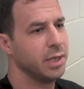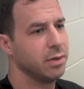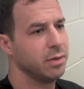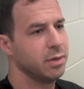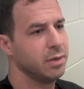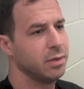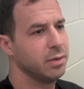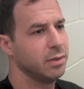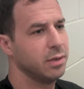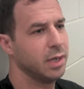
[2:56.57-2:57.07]
and
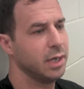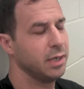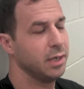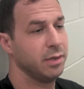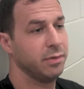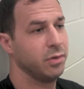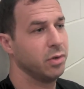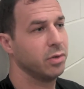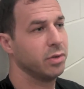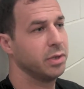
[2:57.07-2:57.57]
I
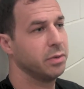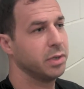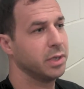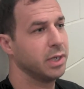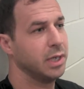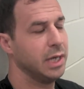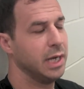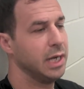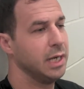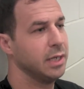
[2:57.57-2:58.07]
didn't even know they were
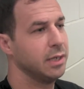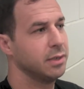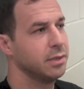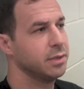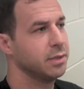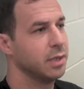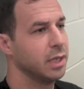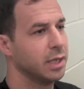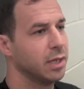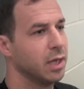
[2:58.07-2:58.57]
Canadian
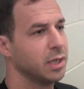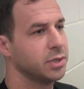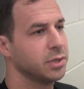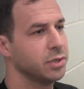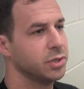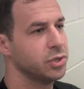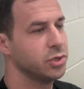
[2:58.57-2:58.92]
until I got to